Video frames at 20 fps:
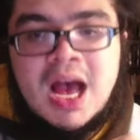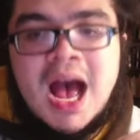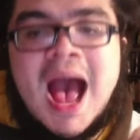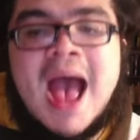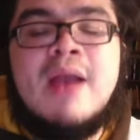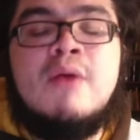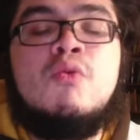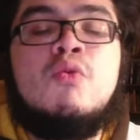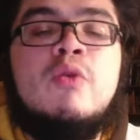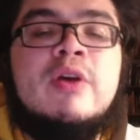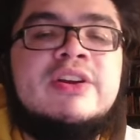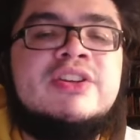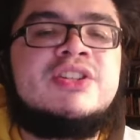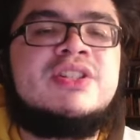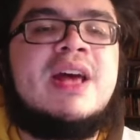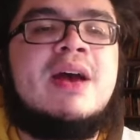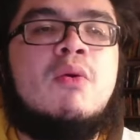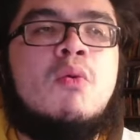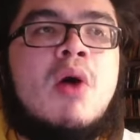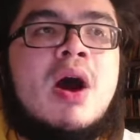I wish
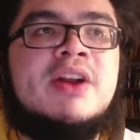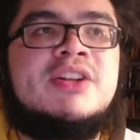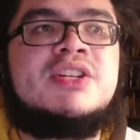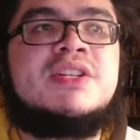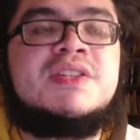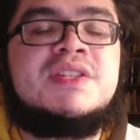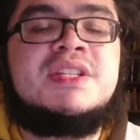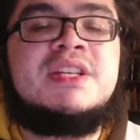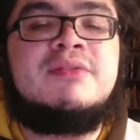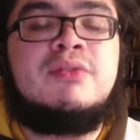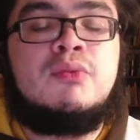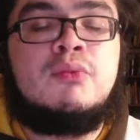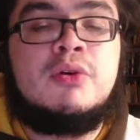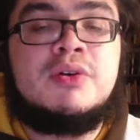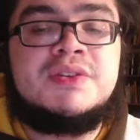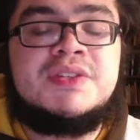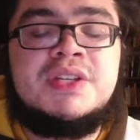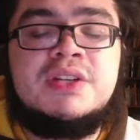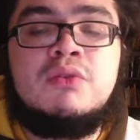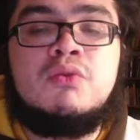that watching Steven
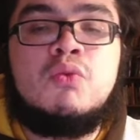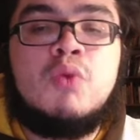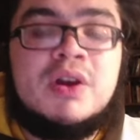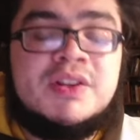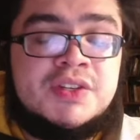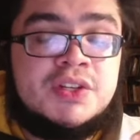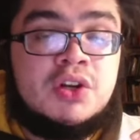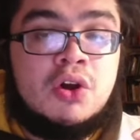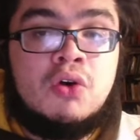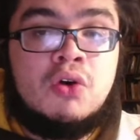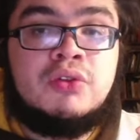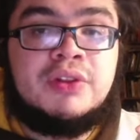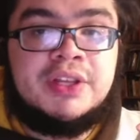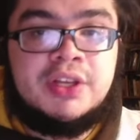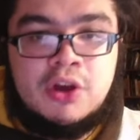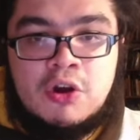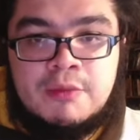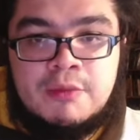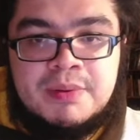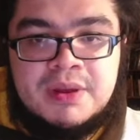Wilson wasn't only
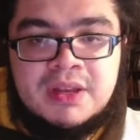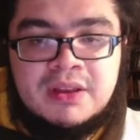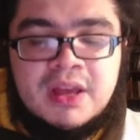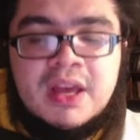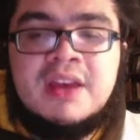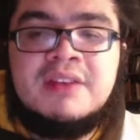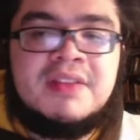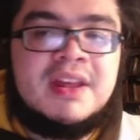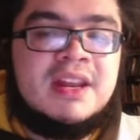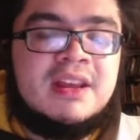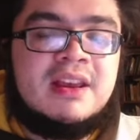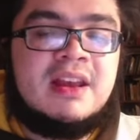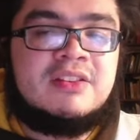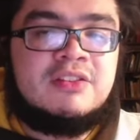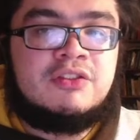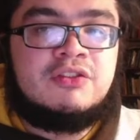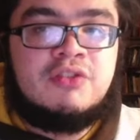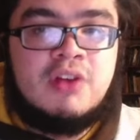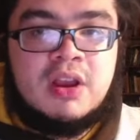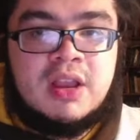hoping that he gets
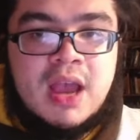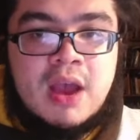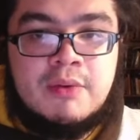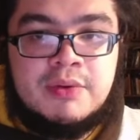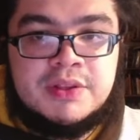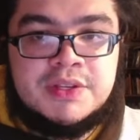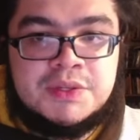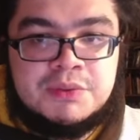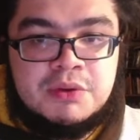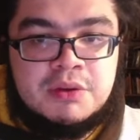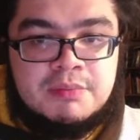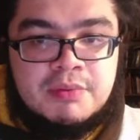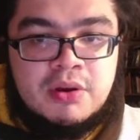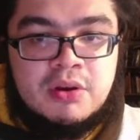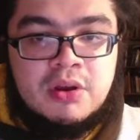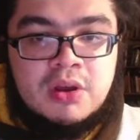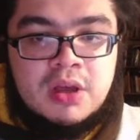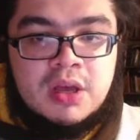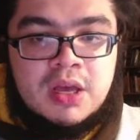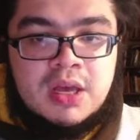a strikeout with a sweeper.
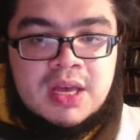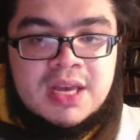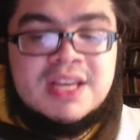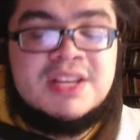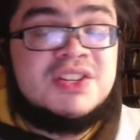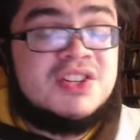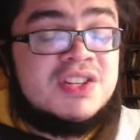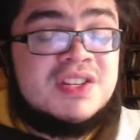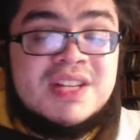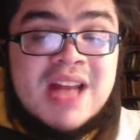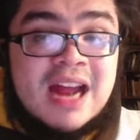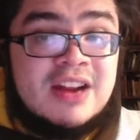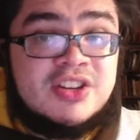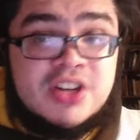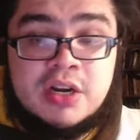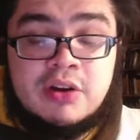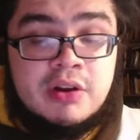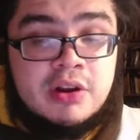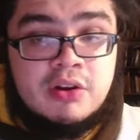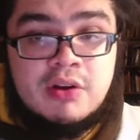He's just not
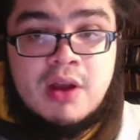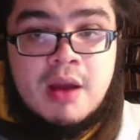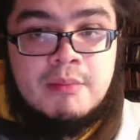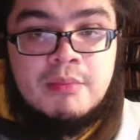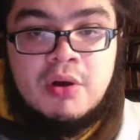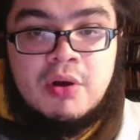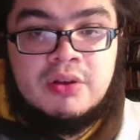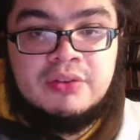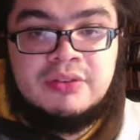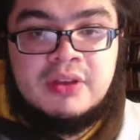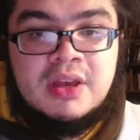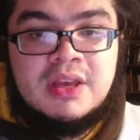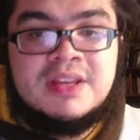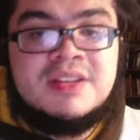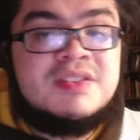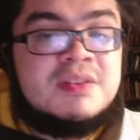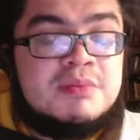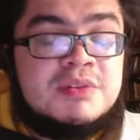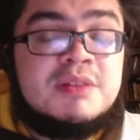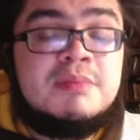generating ground balls. He
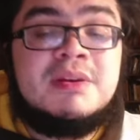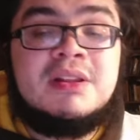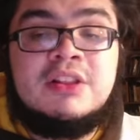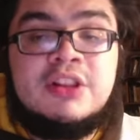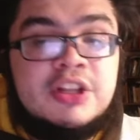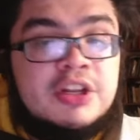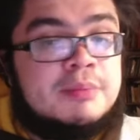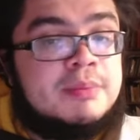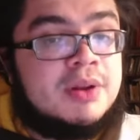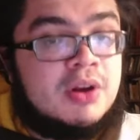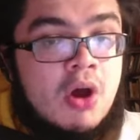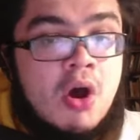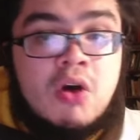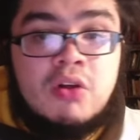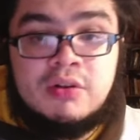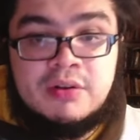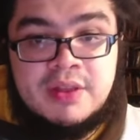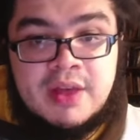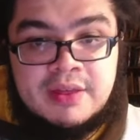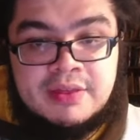seems to be a little bit all
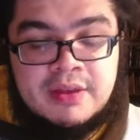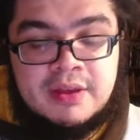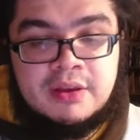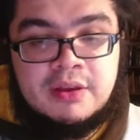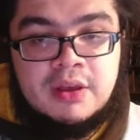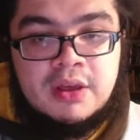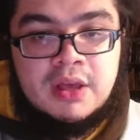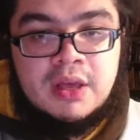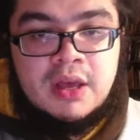or nothing.